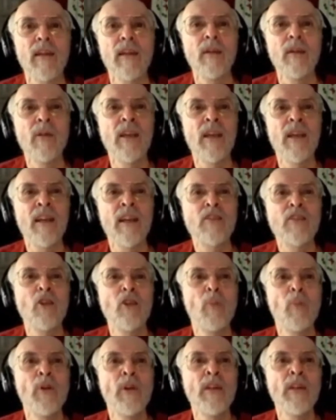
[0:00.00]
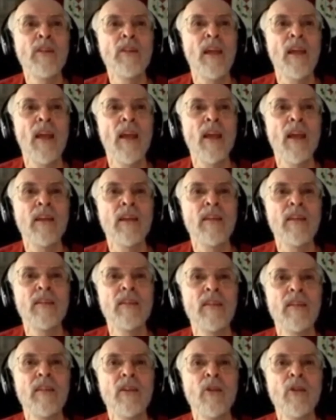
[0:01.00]
You get exuberant and
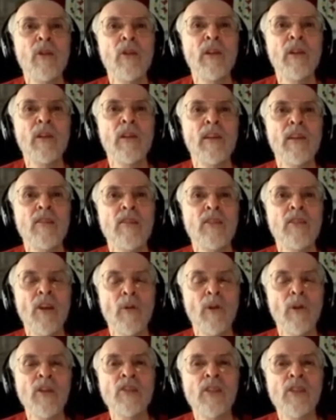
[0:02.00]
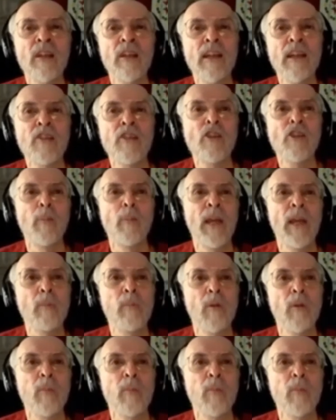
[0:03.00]
you can seriously injure people.